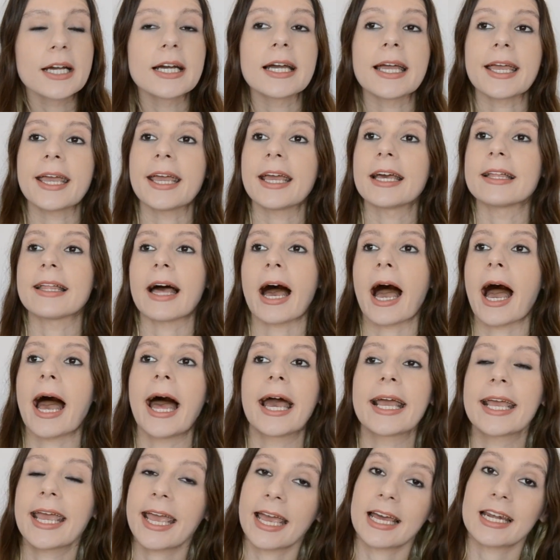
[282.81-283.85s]
And
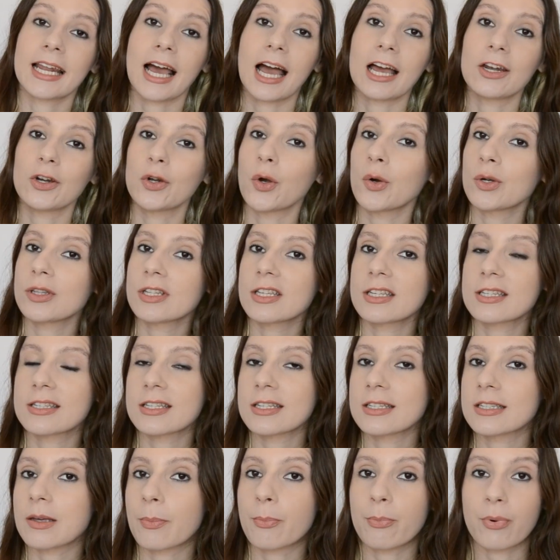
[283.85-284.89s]
again, I know this
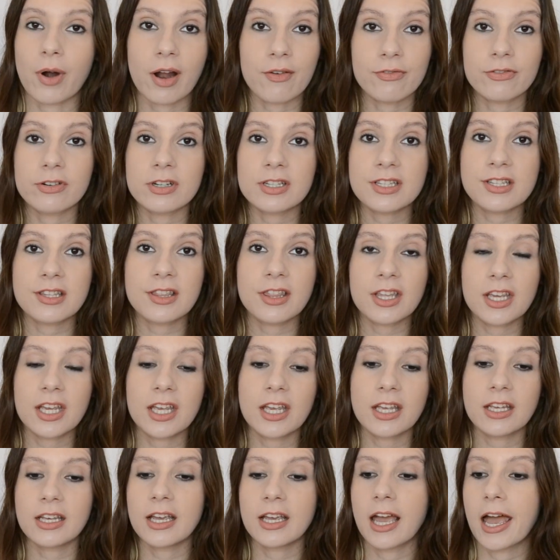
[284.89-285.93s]
is a preference
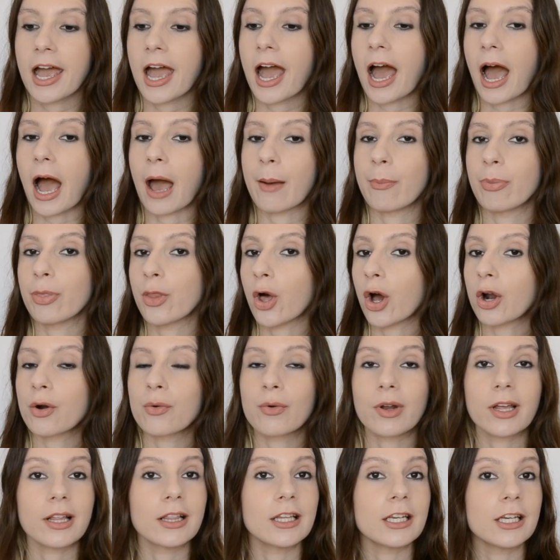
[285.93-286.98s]
thing, I'm not
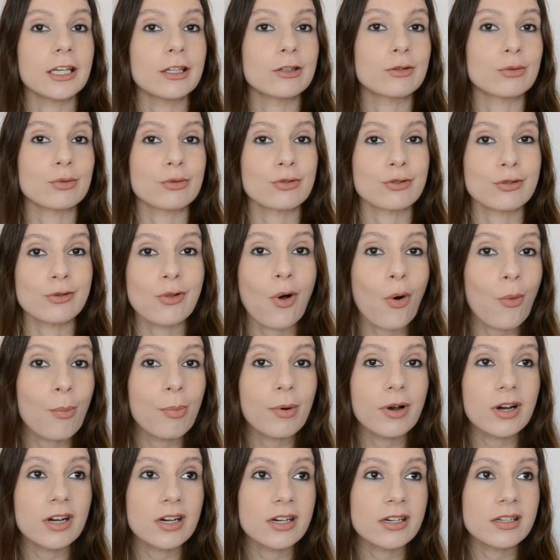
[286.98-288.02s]
really into slow
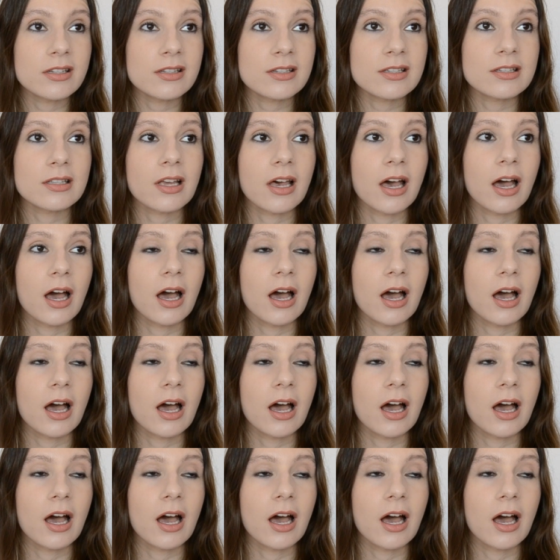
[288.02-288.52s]
burns,